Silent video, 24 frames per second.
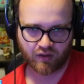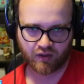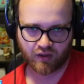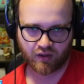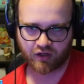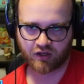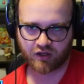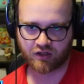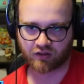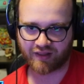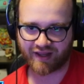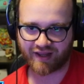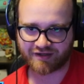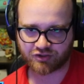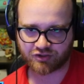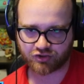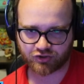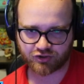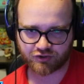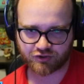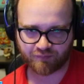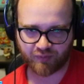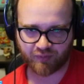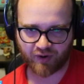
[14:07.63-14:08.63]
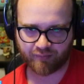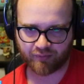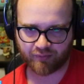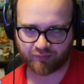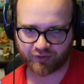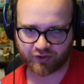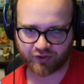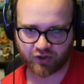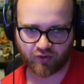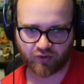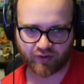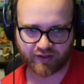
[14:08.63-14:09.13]
Collector's
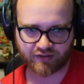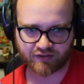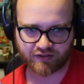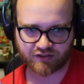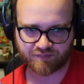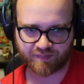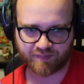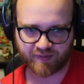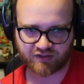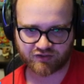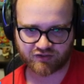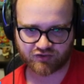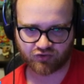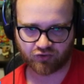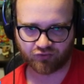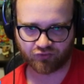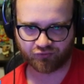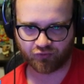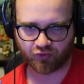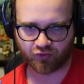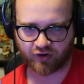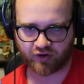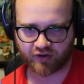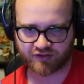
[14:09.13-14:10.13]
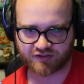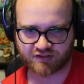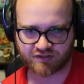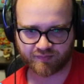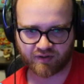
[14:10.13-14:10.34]
probably going in the Space Throne for us.